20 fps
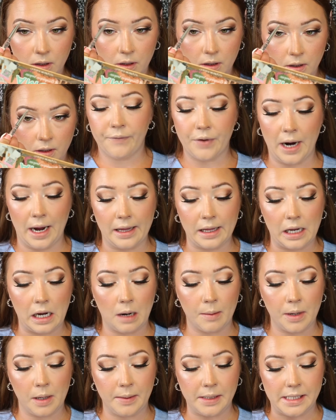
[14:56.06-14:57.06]
For eyeliner, I'm
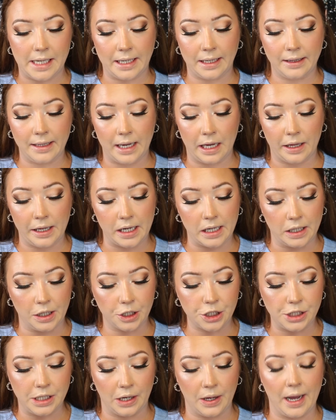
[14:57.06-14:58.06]
going to be taking the LA
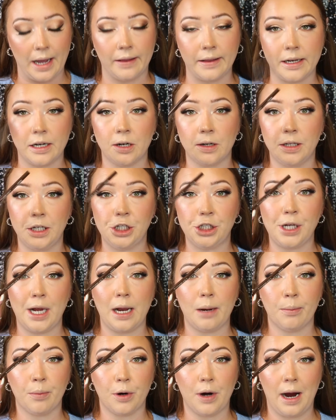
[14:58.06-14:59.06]
Colors Gel Eyeliner in the
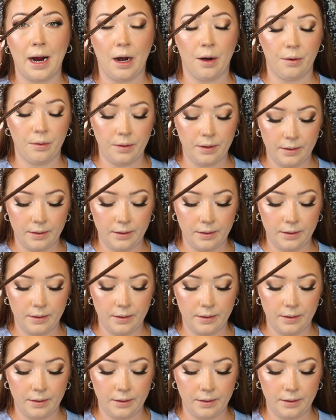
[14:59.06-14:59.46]
shade Brown.